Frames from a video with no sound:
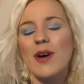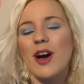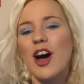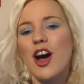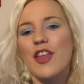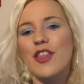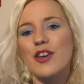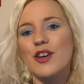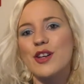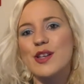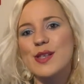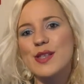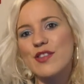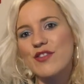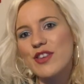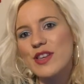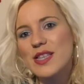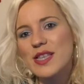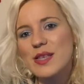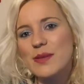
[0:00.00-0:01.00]
others
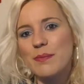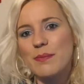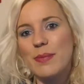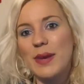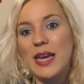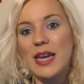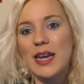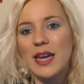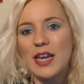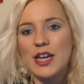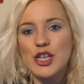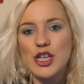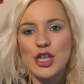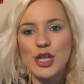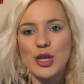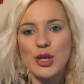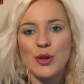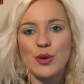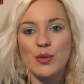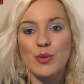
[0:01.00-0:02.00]
just being
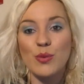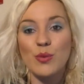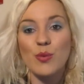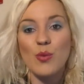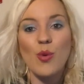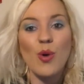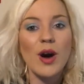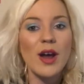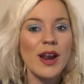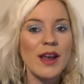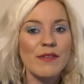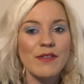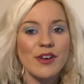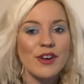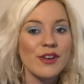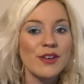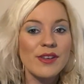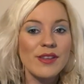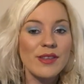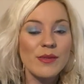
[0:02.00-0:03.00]
into
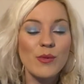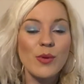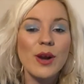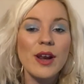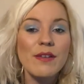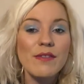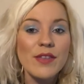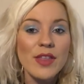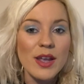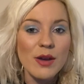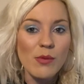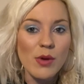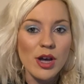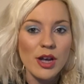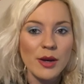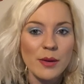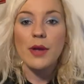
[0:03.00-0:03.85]
whatever they want.